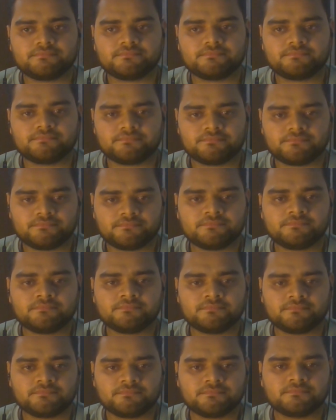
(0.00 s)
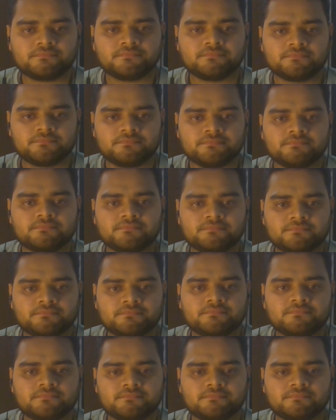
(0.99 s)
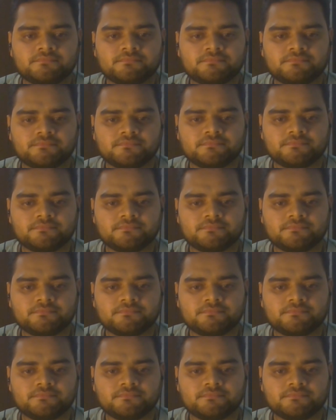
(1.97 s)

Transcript: The person shown says nothing.